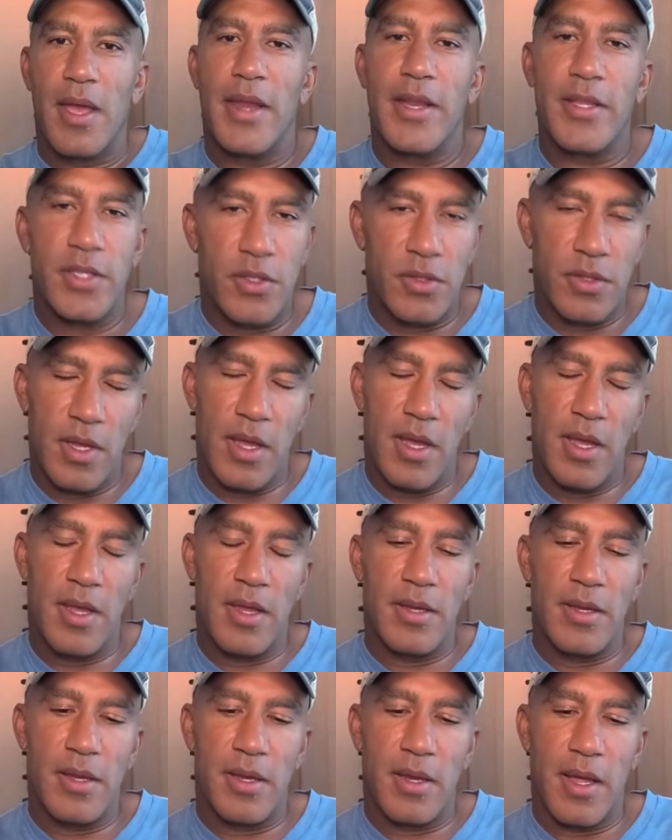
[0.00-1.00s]
And it's
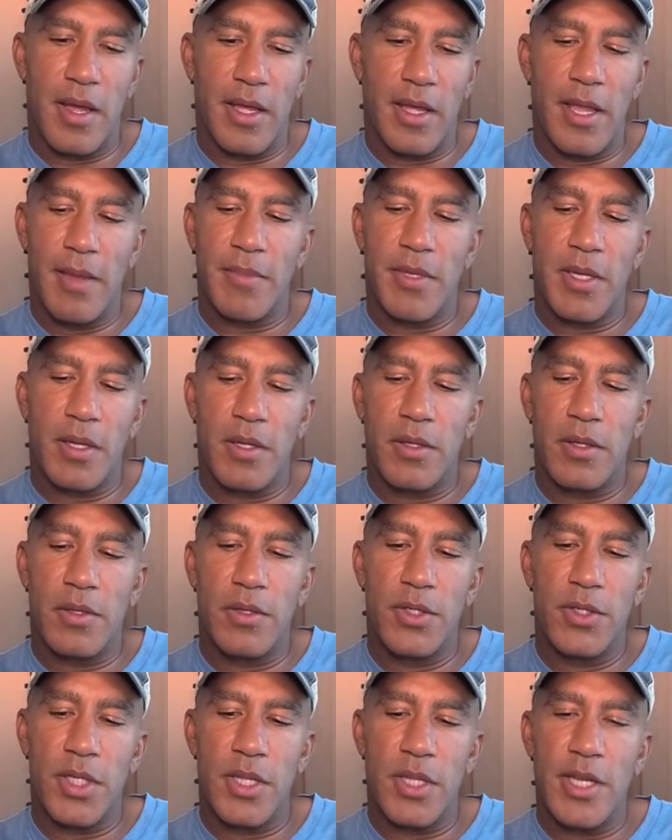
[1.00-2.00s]
and I came to the
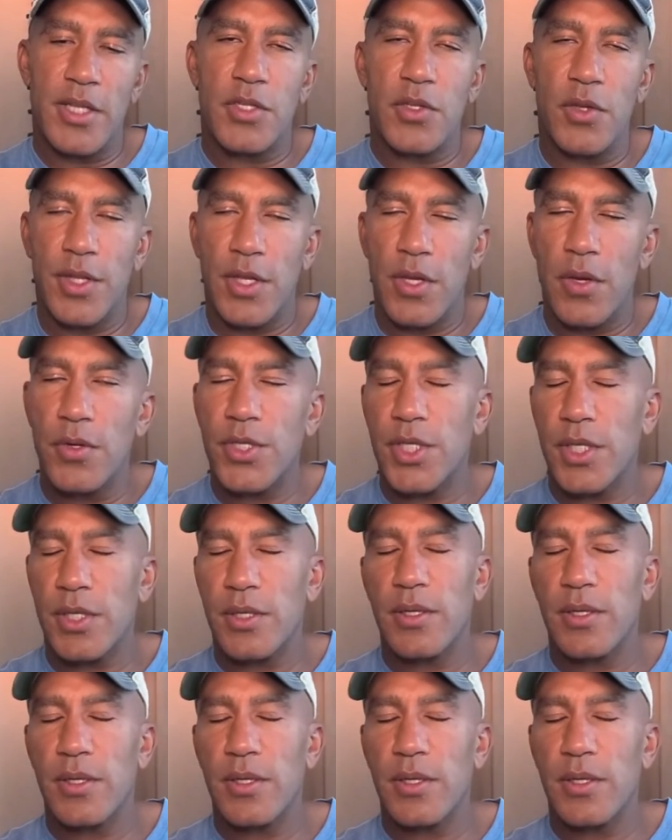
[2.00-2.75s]
conclusion that it's on the